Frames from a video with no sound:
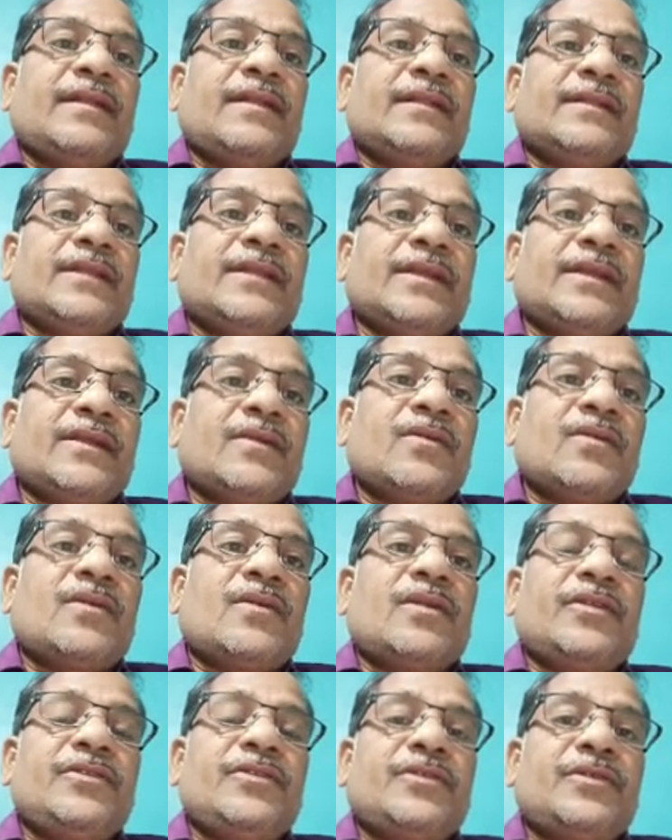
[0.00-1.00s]
They
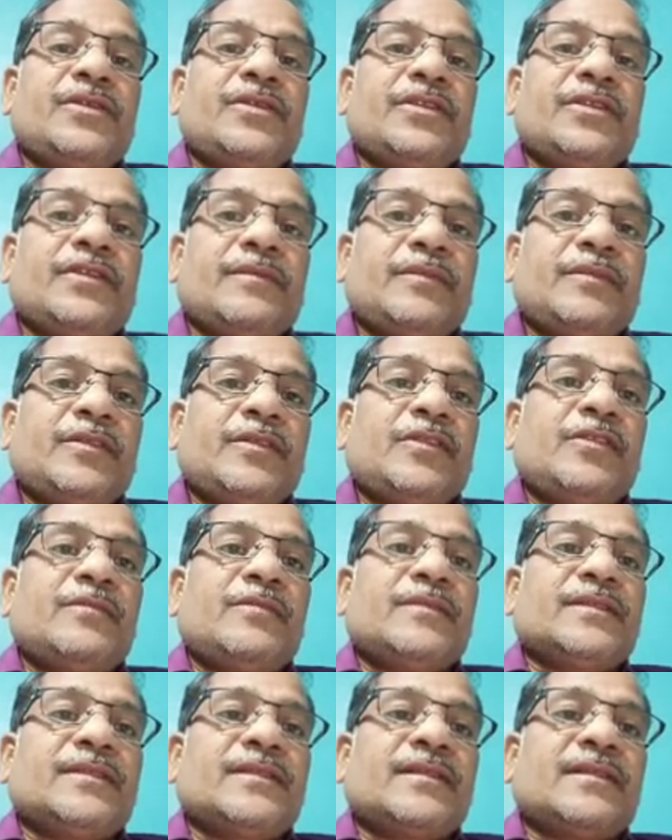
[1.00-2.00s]
called nutritive epithelial
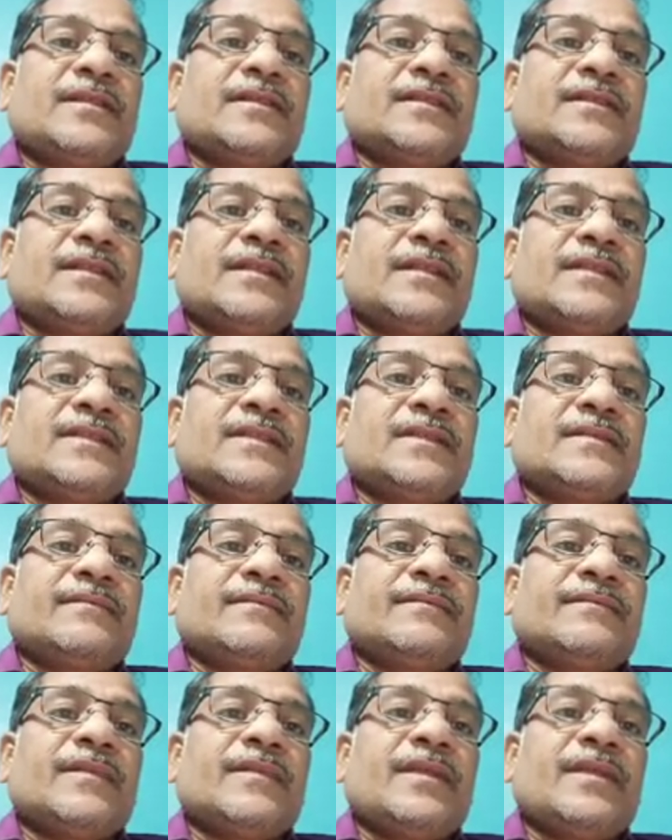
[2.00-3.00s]
muscular cells.
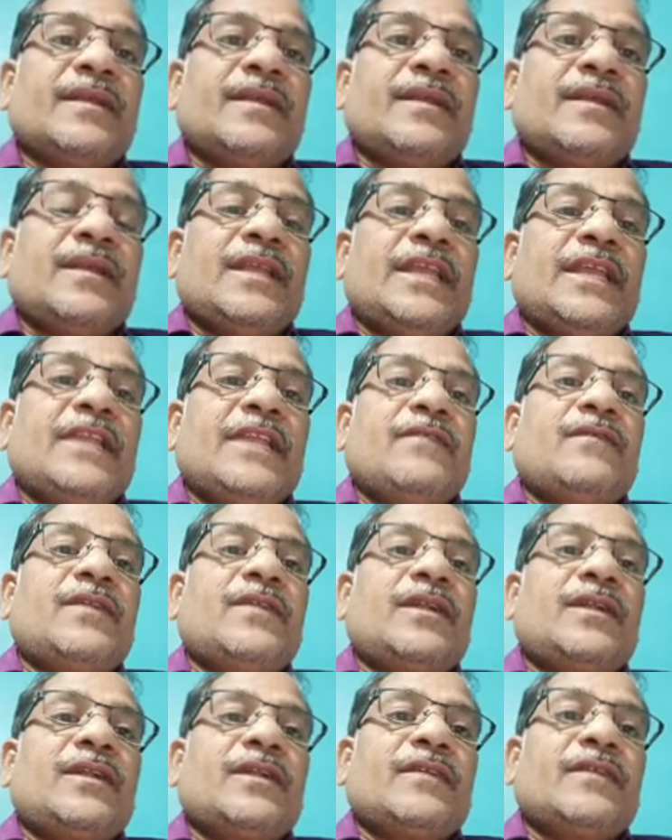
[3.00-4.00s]
In
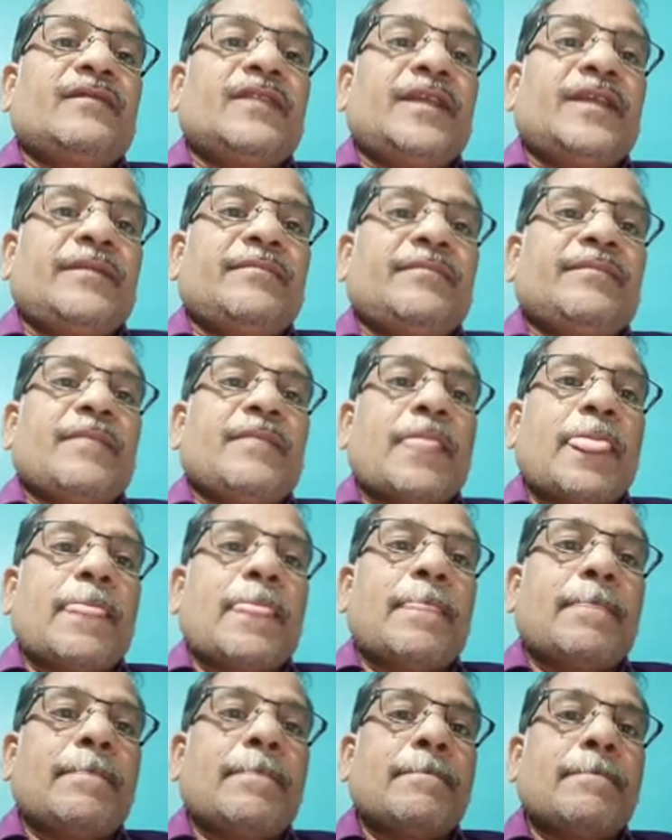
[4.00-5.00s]
front of them,
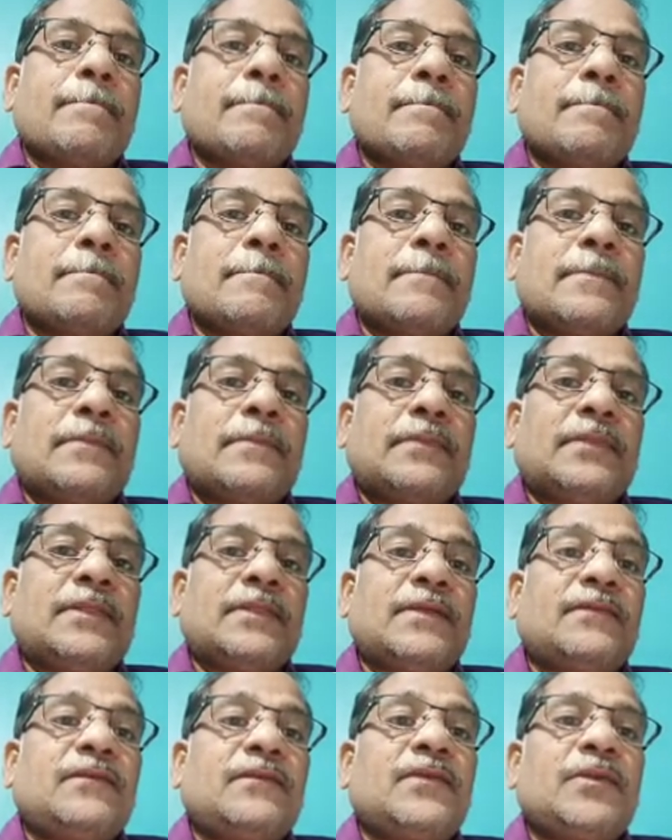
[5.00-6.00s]

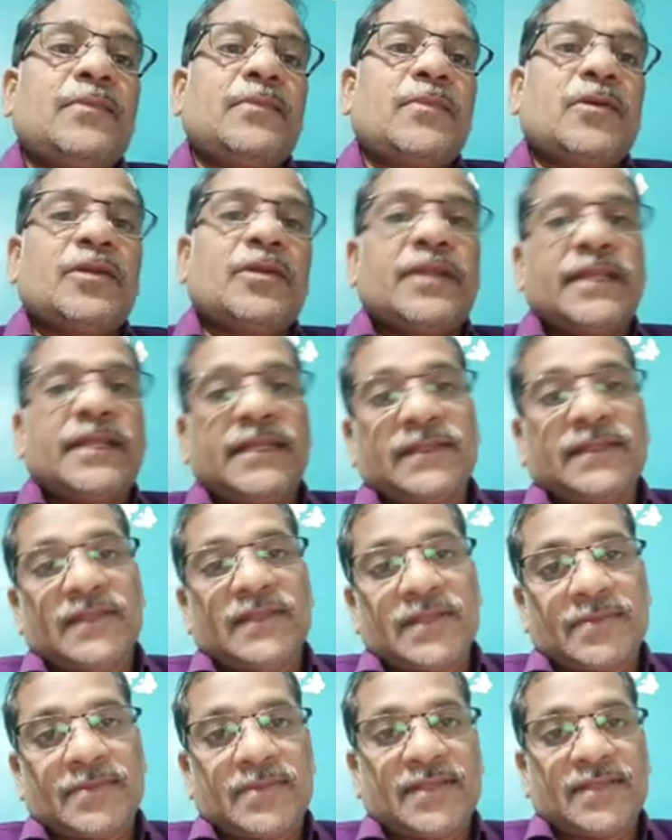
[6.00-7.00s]
the food particles
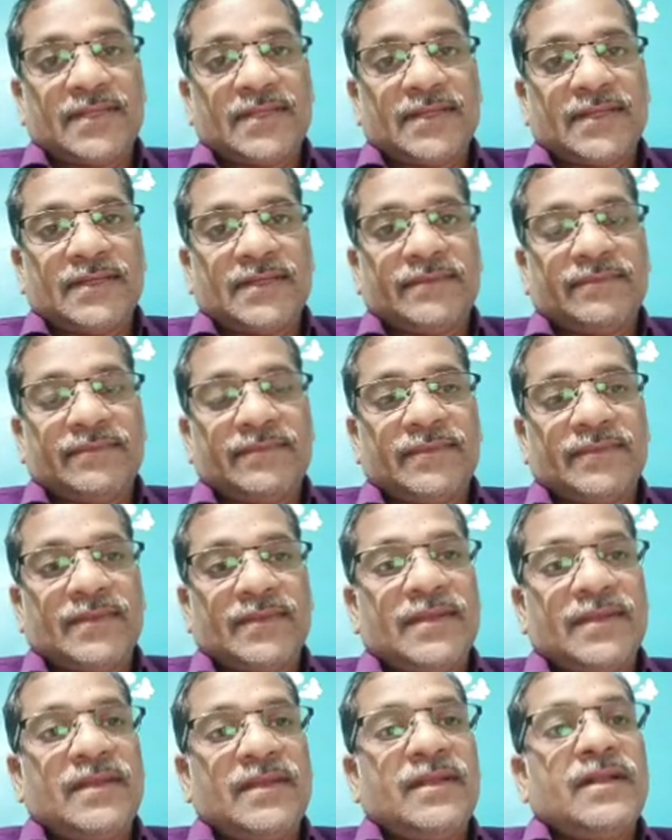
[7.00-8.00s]
are present.
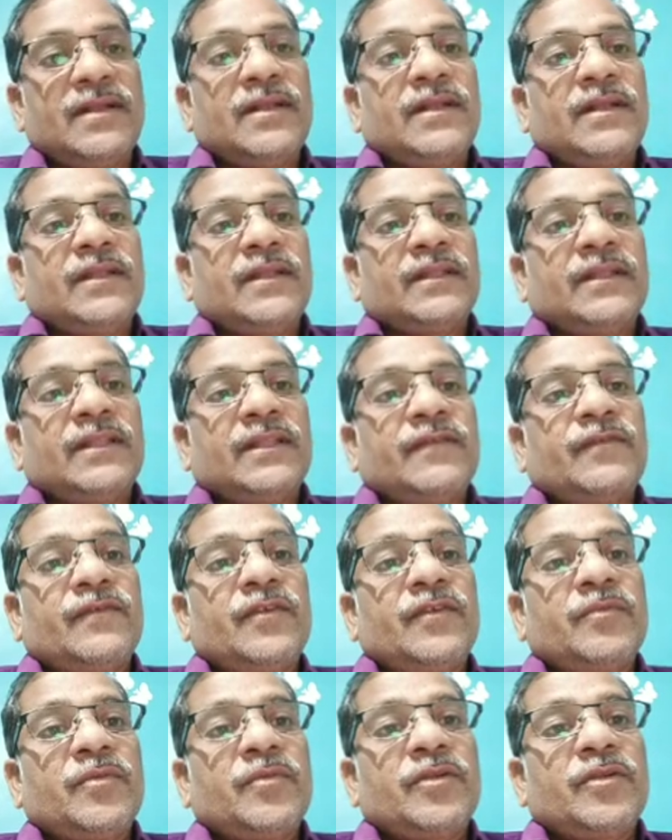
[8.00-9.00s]
The
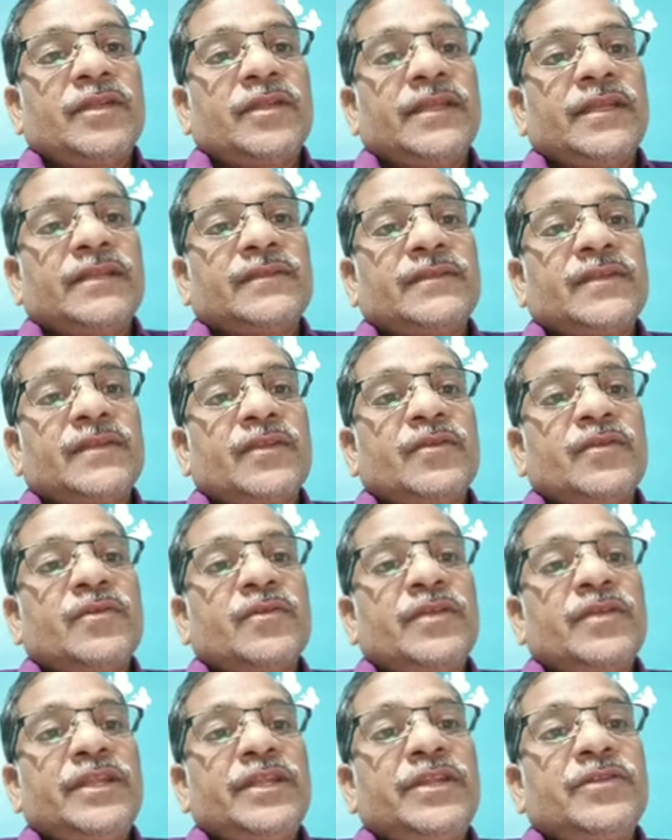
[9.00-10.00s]
food particles are
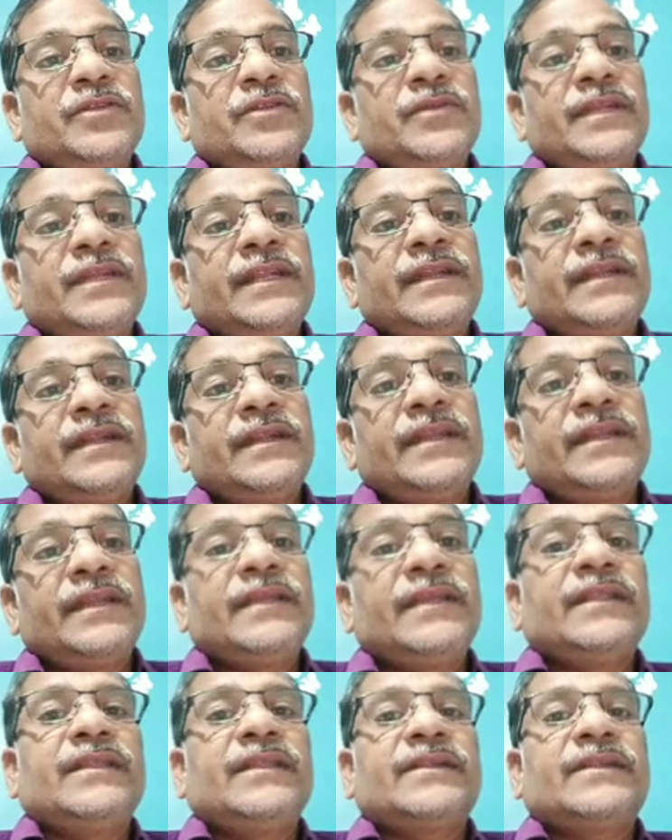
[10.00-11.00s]
going to intake
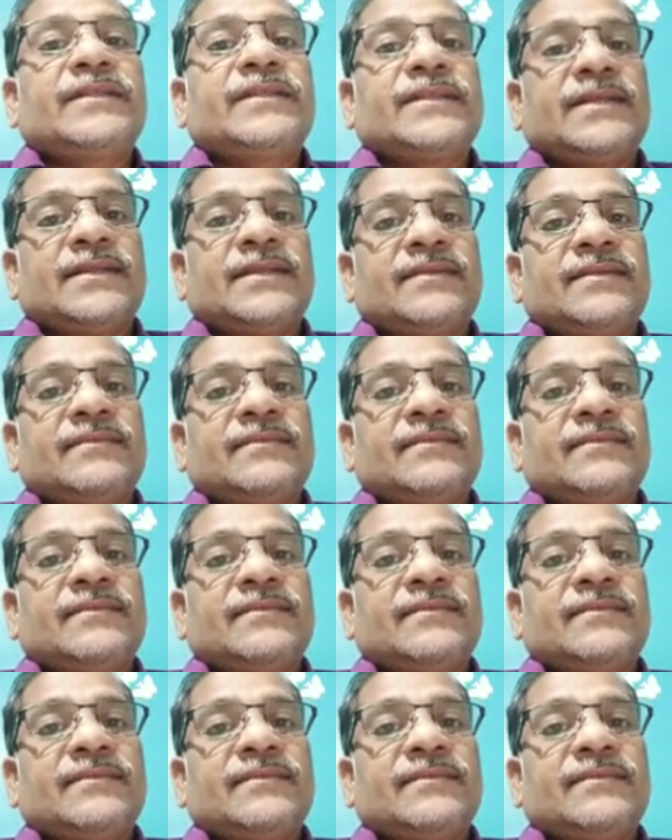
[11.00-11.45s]
in that cell